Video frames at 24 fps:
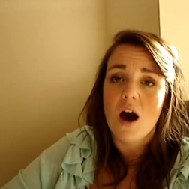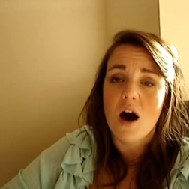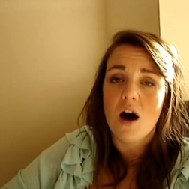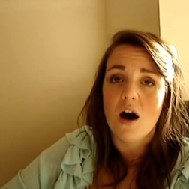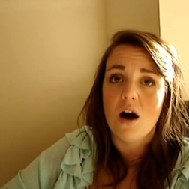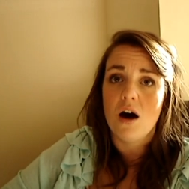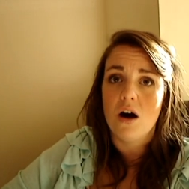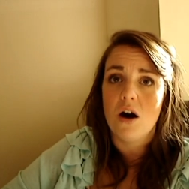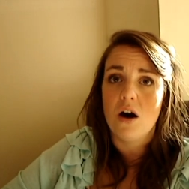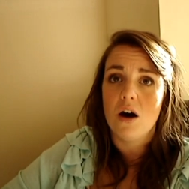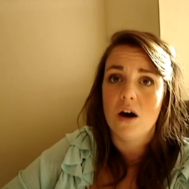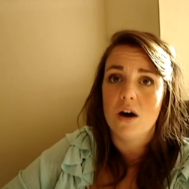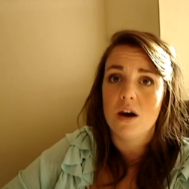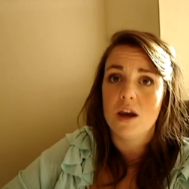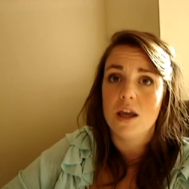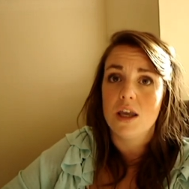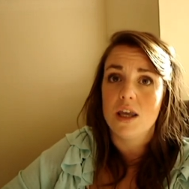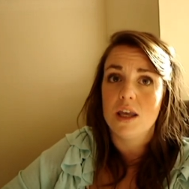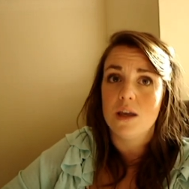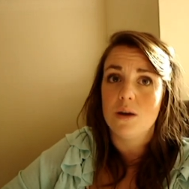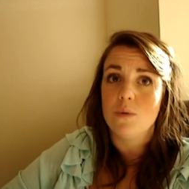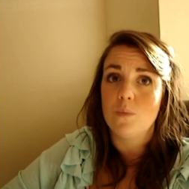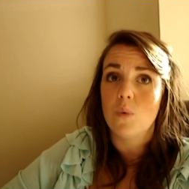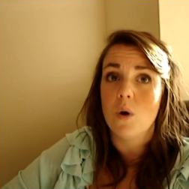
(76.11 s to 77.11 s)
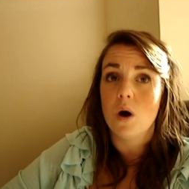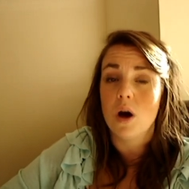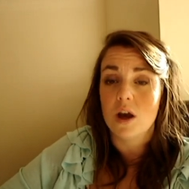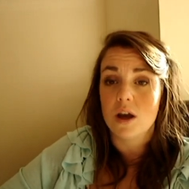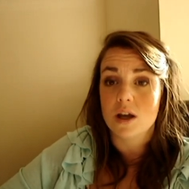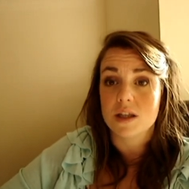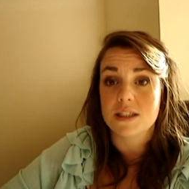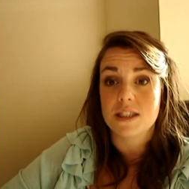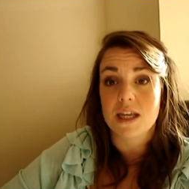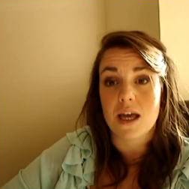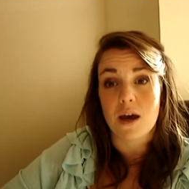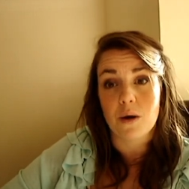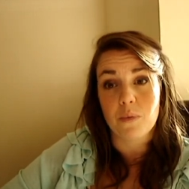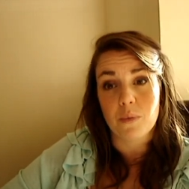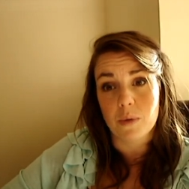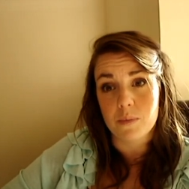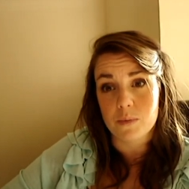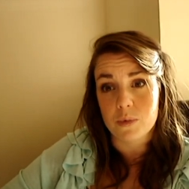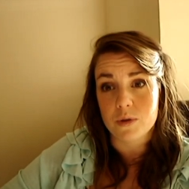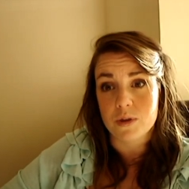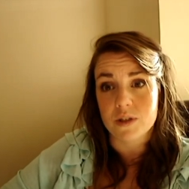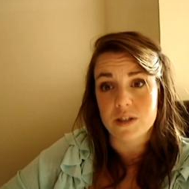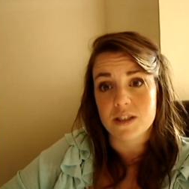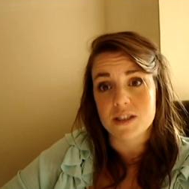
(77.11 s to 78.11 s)
I worked at
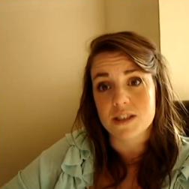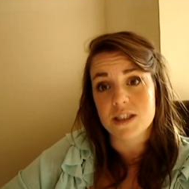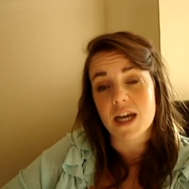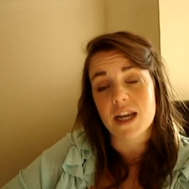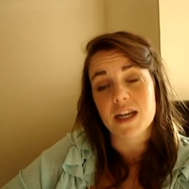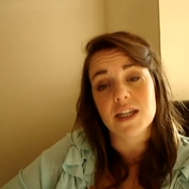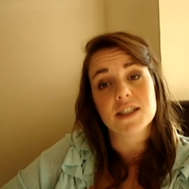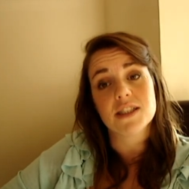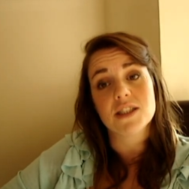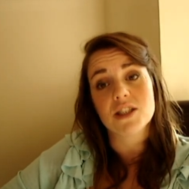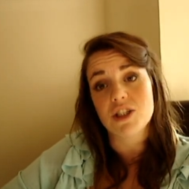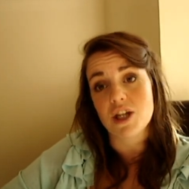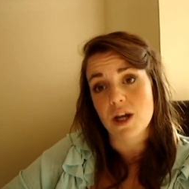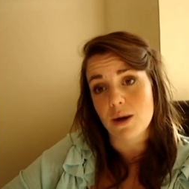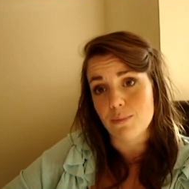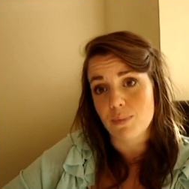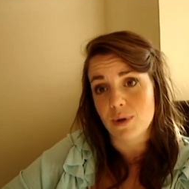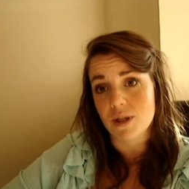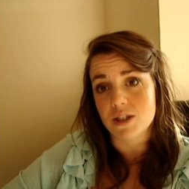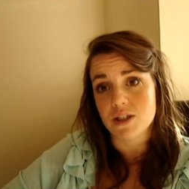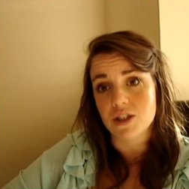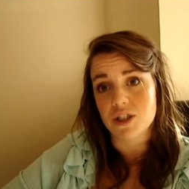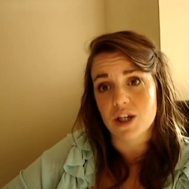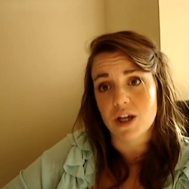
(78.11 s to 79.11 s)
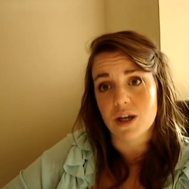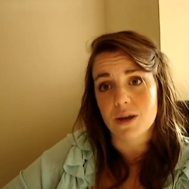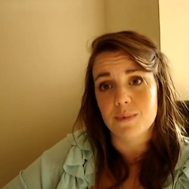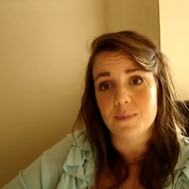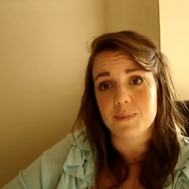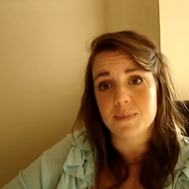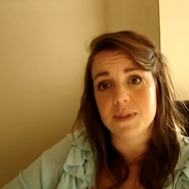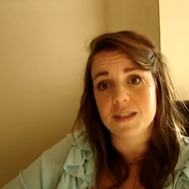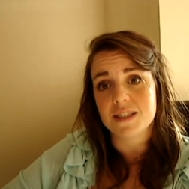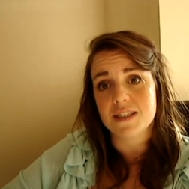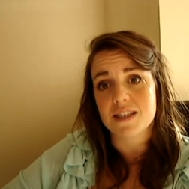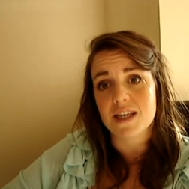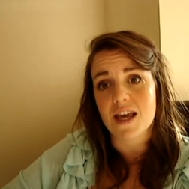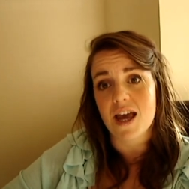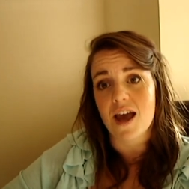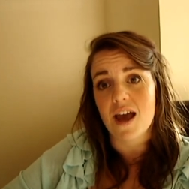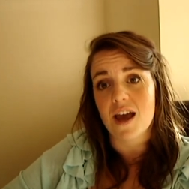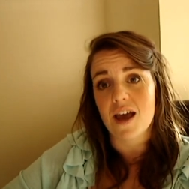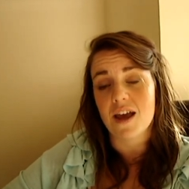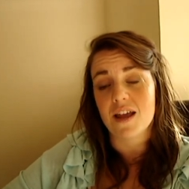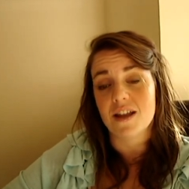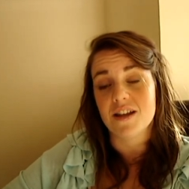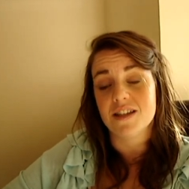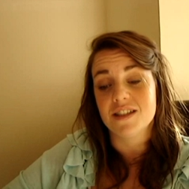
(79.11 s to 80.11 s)
Wimbledon Tennis Championships
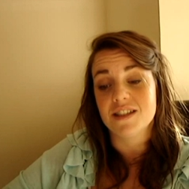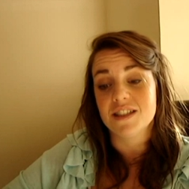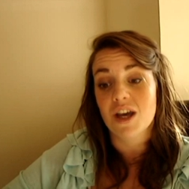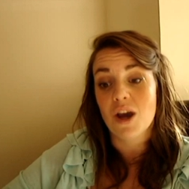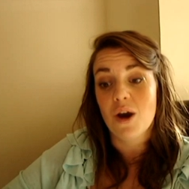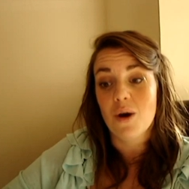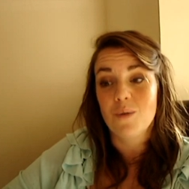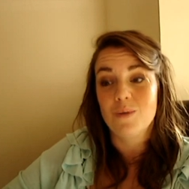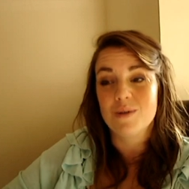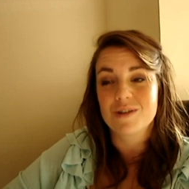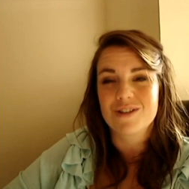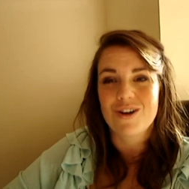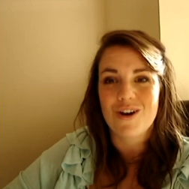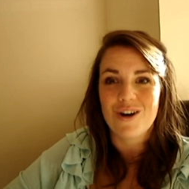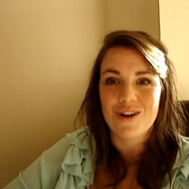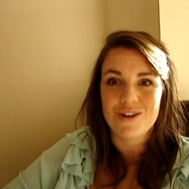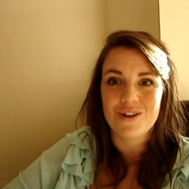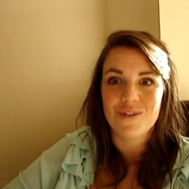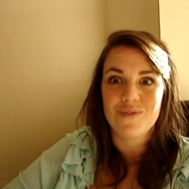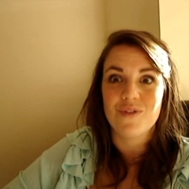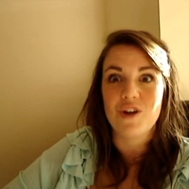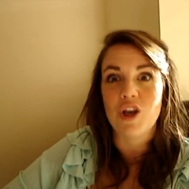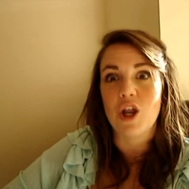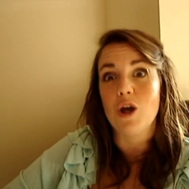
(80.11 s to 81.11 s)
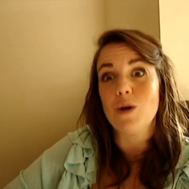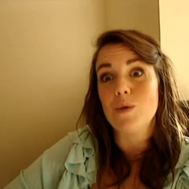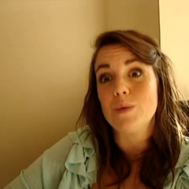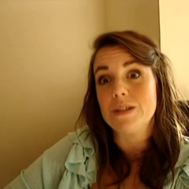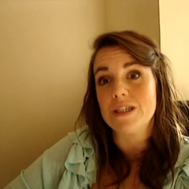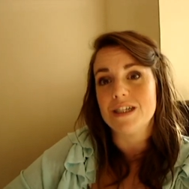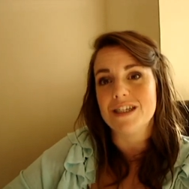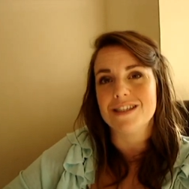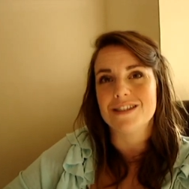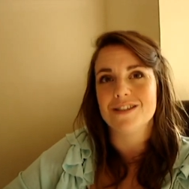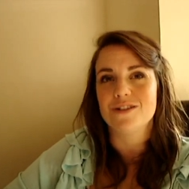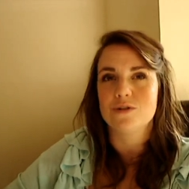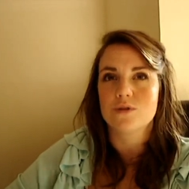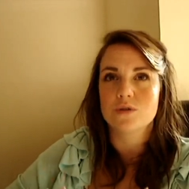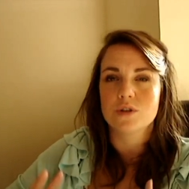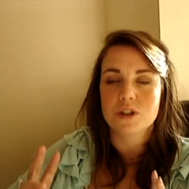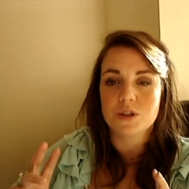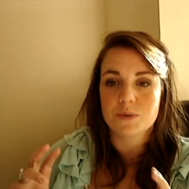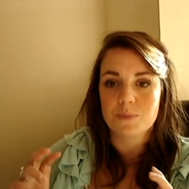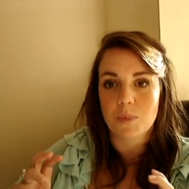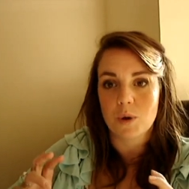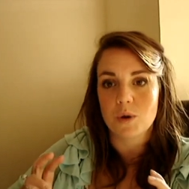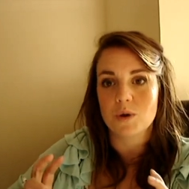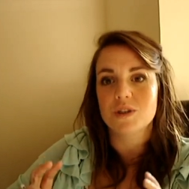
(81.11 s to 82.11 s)
and was kind of noticed or
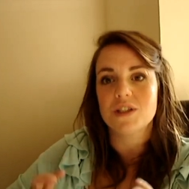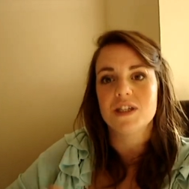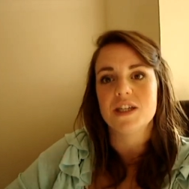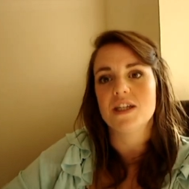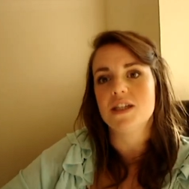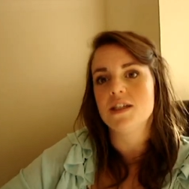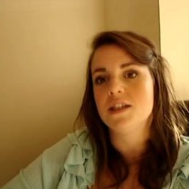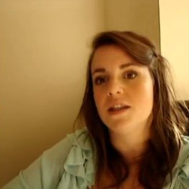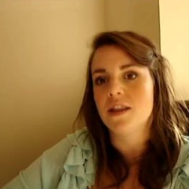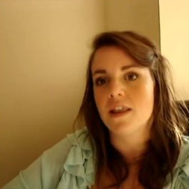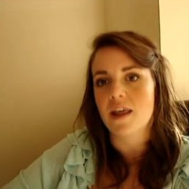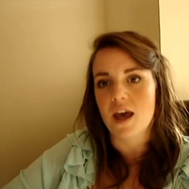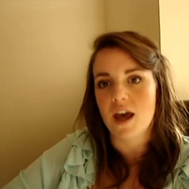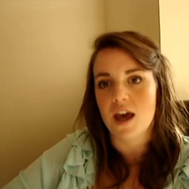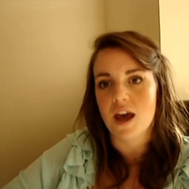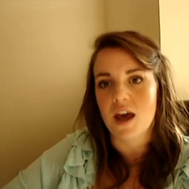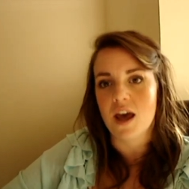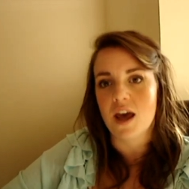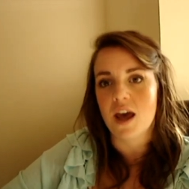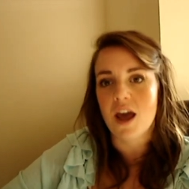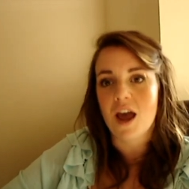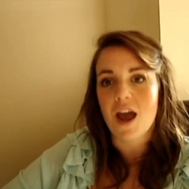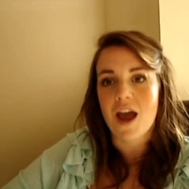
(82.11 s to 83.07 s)
spotted there,